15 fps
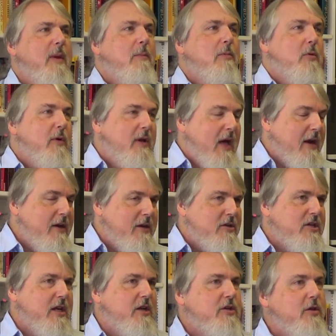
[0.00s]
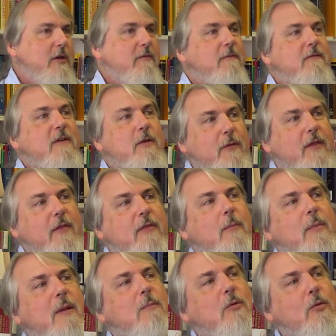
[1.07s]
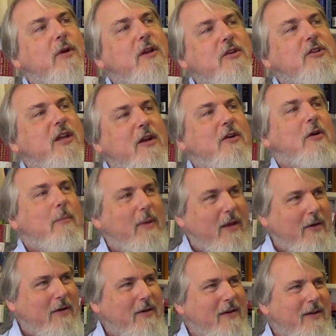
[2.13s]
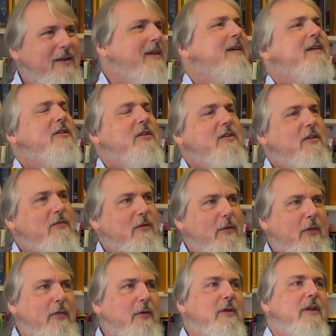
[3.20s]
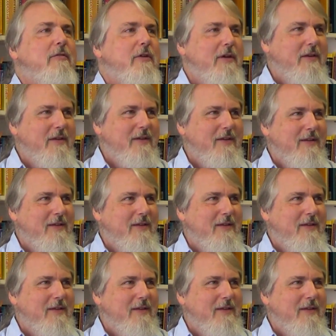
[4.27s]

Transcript: People who are not initiated shouldn't feel that the people who are initiated are better. Mm-hmm. Should just feel that they're different.